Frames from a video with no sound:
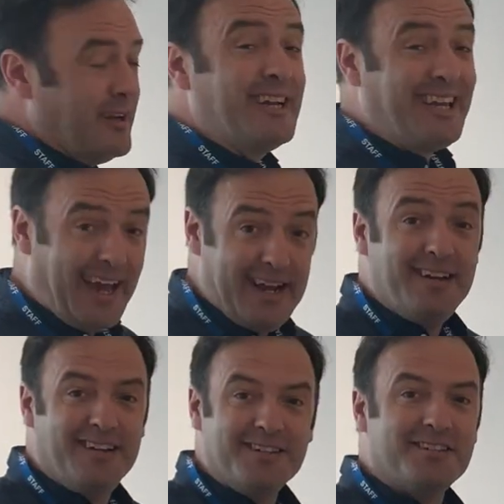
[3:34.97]

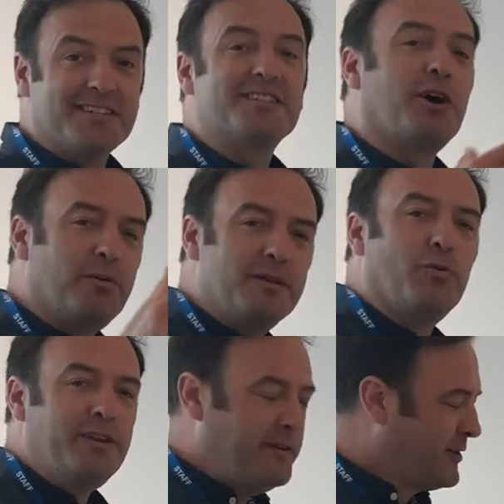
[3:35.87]
again, start with
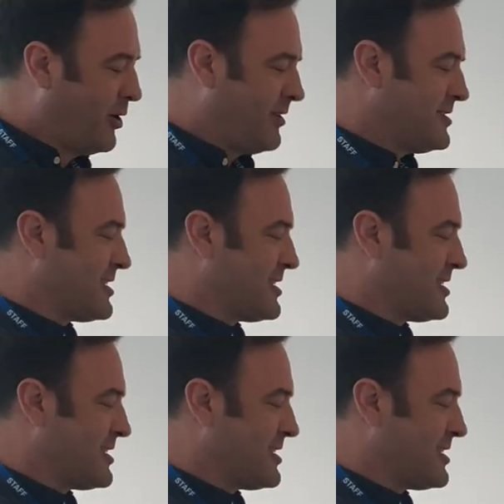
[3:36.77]
what you've got.